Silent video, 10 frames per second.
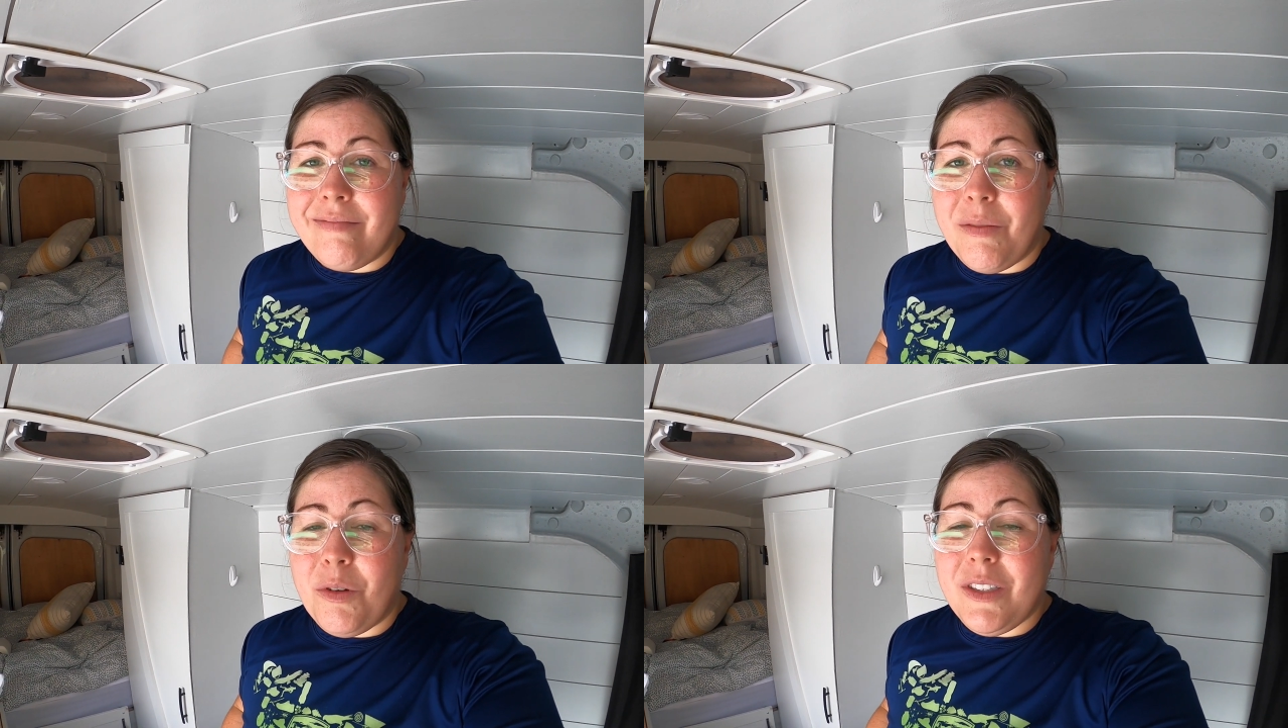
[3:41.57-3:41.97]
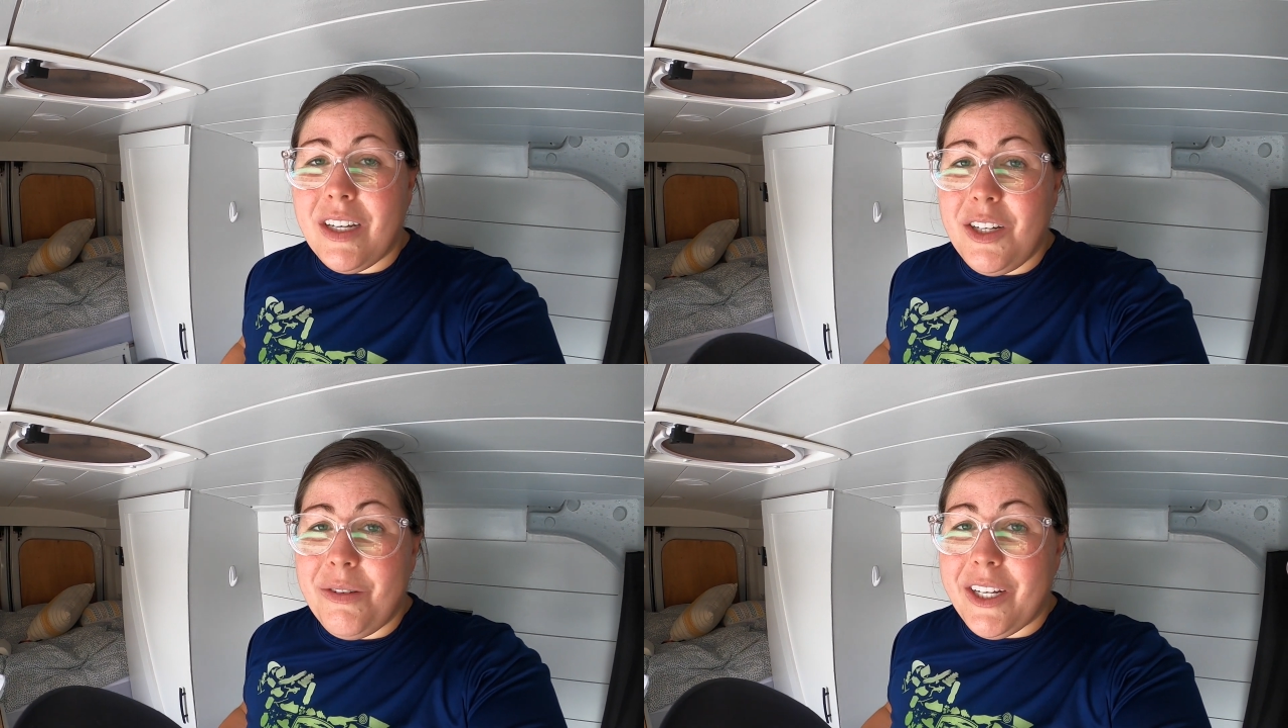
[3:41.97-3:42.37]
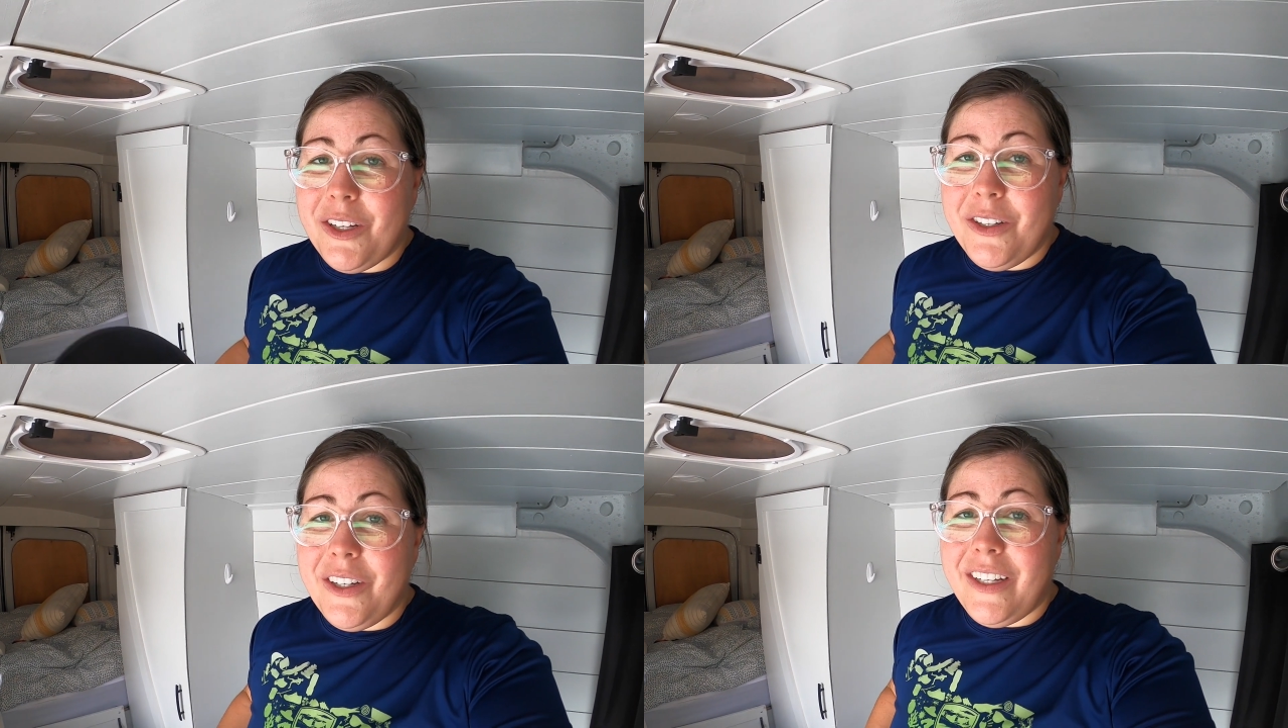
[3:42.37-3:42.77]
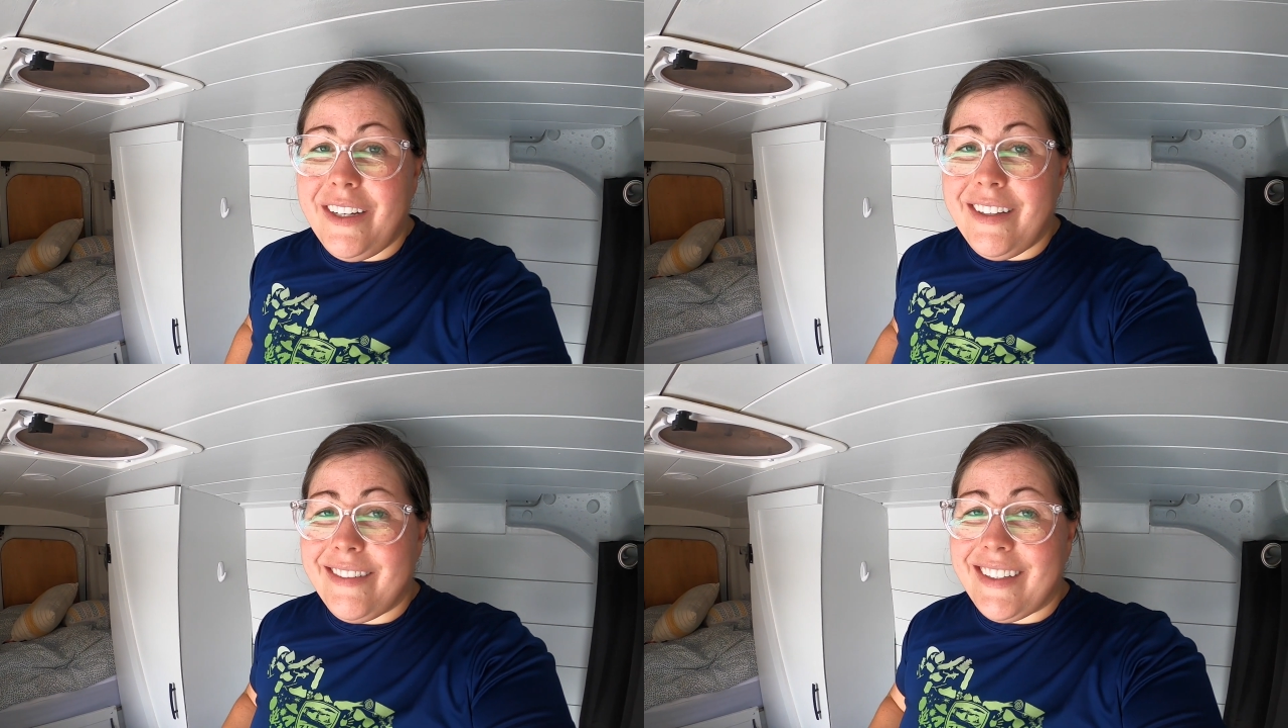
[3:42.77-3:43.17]
And once I knew I
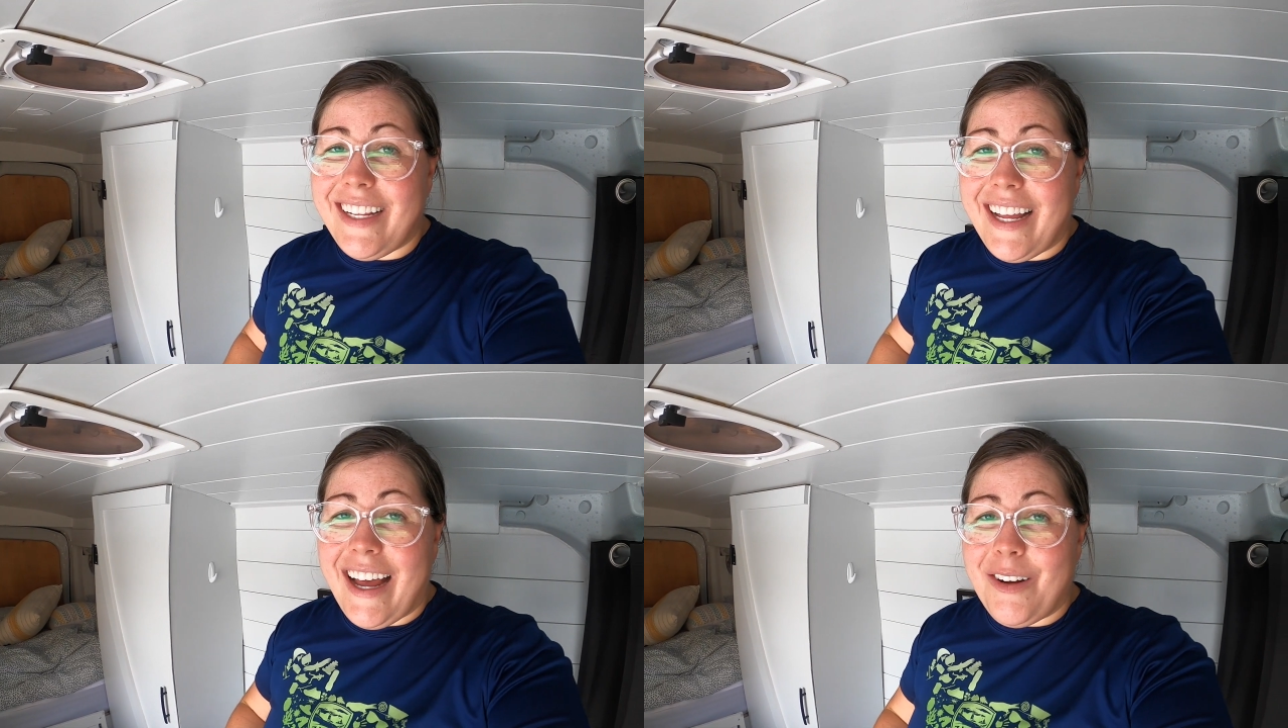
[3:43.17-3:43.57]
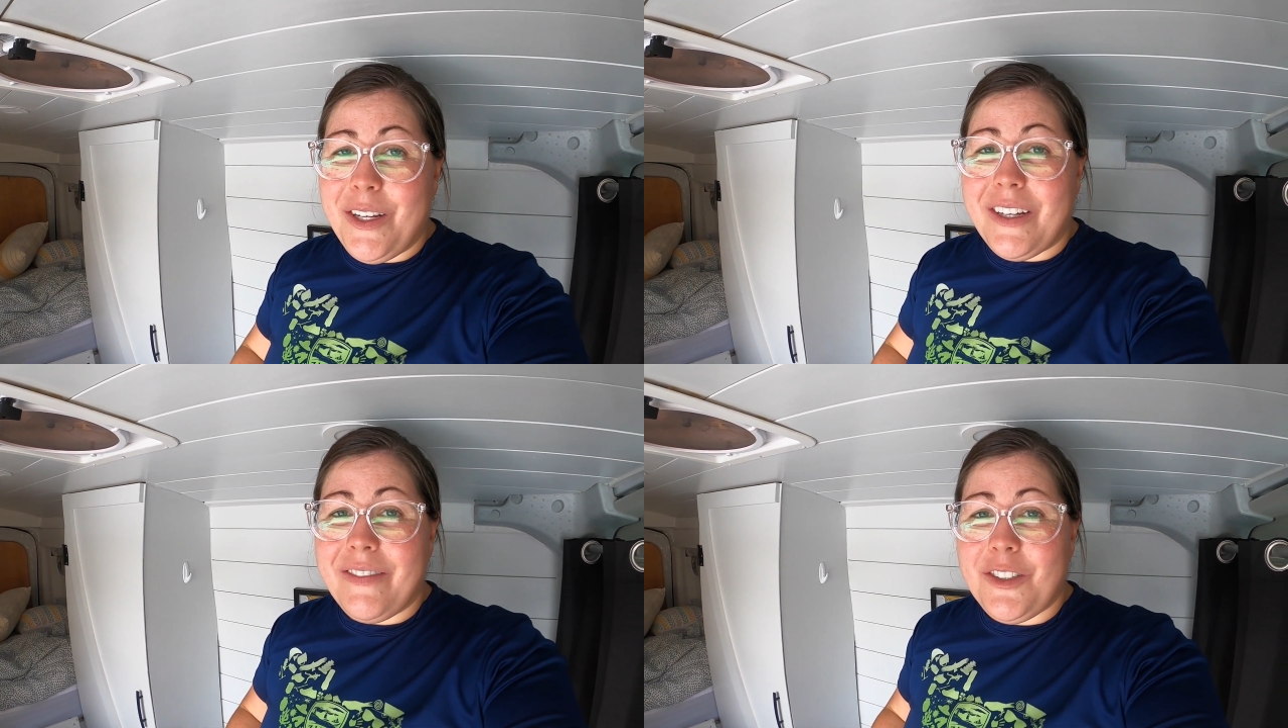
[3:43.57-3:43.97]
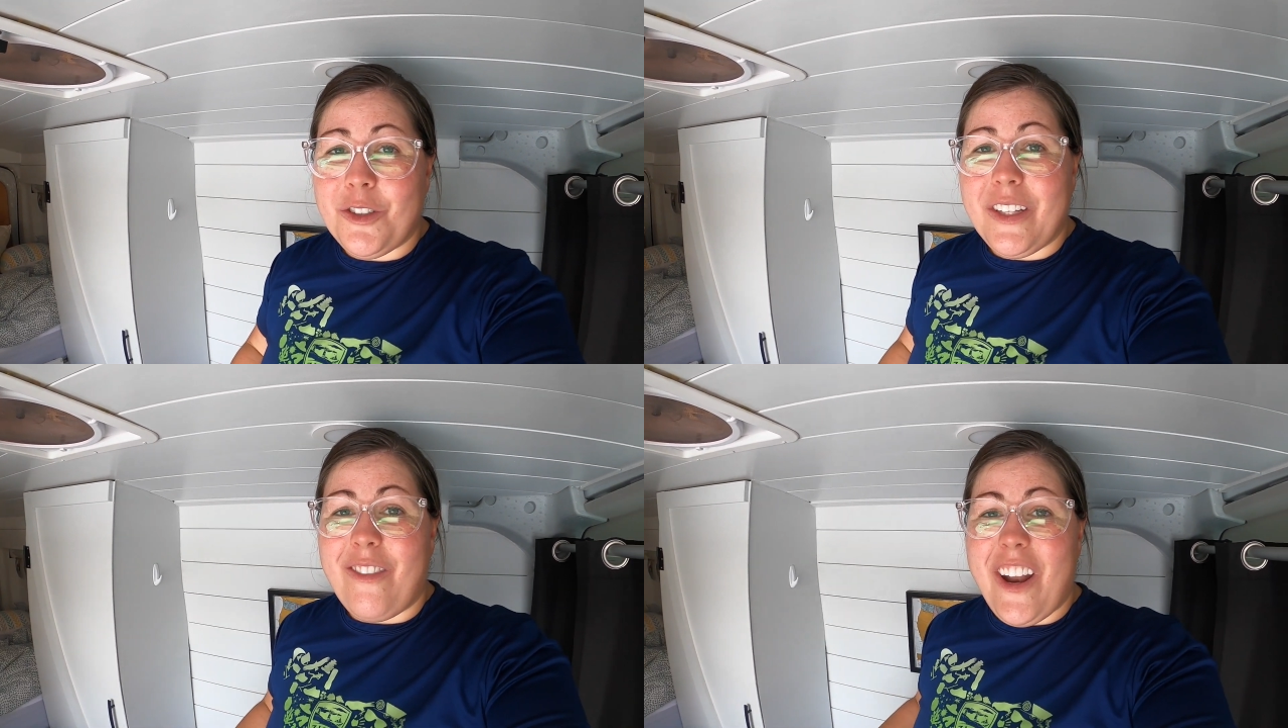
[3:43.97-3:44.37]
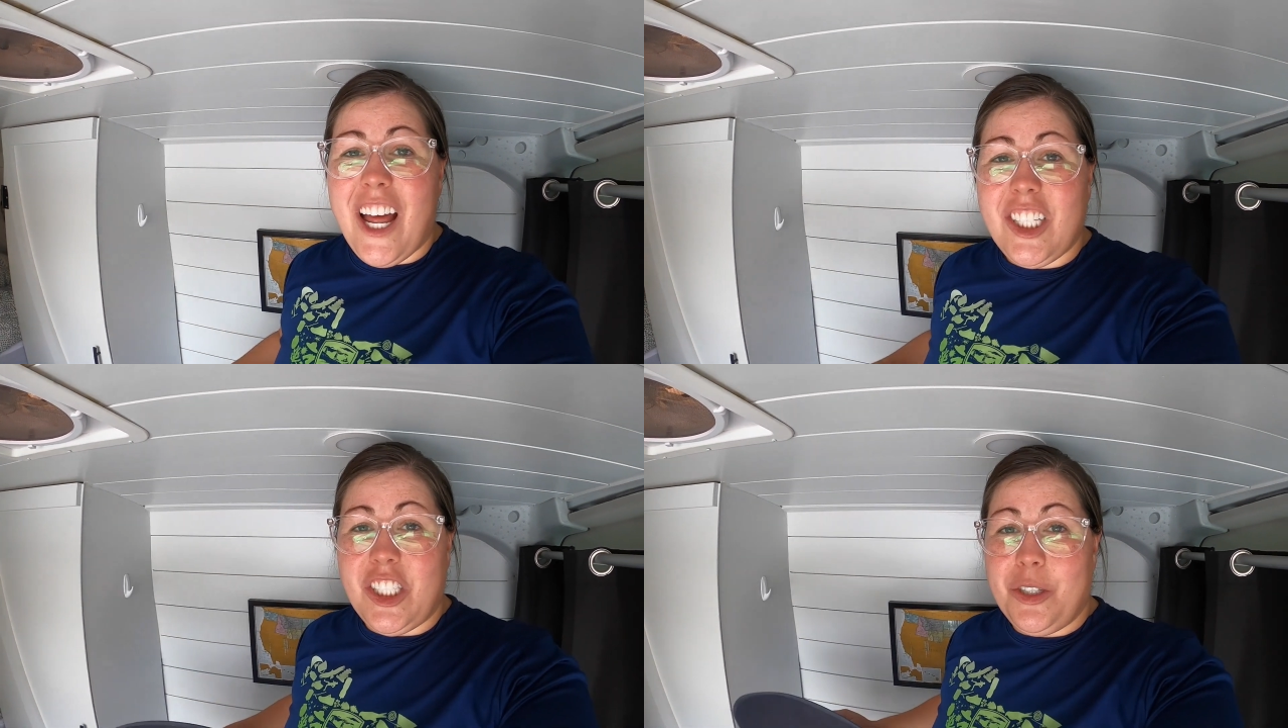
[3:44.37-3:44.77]
could, how do you convince yourself
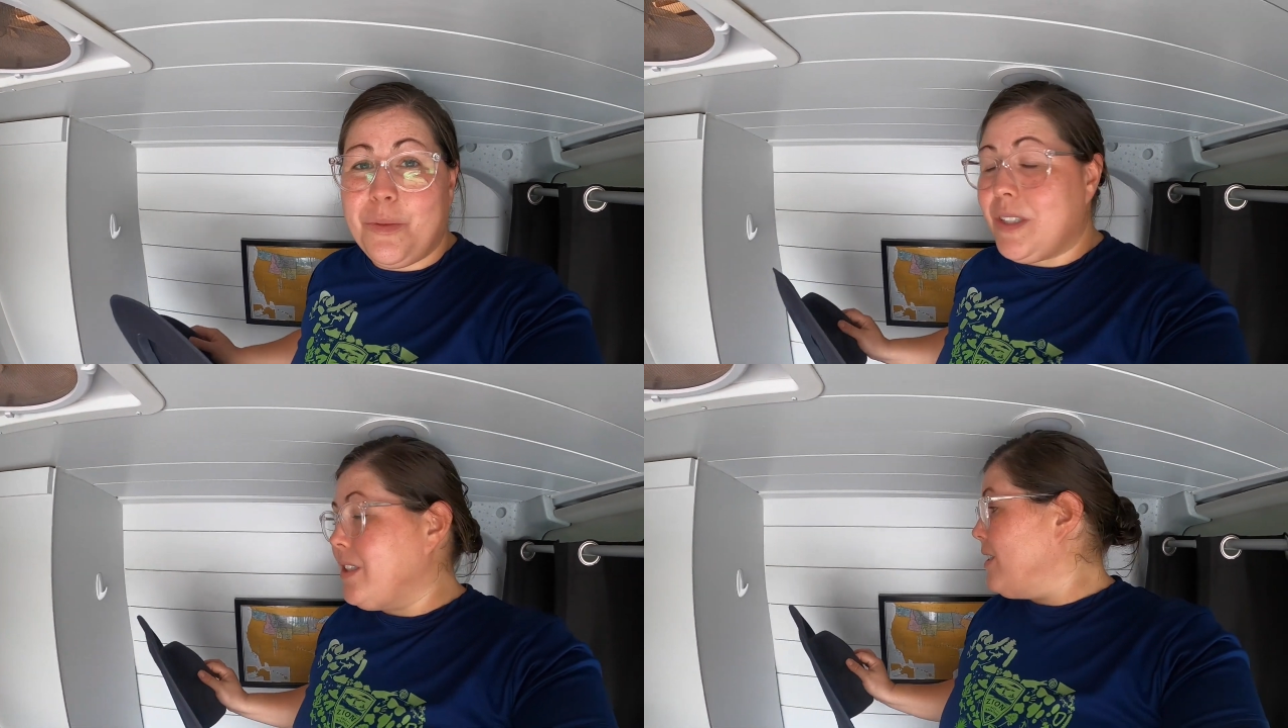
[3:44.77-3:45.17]
not to?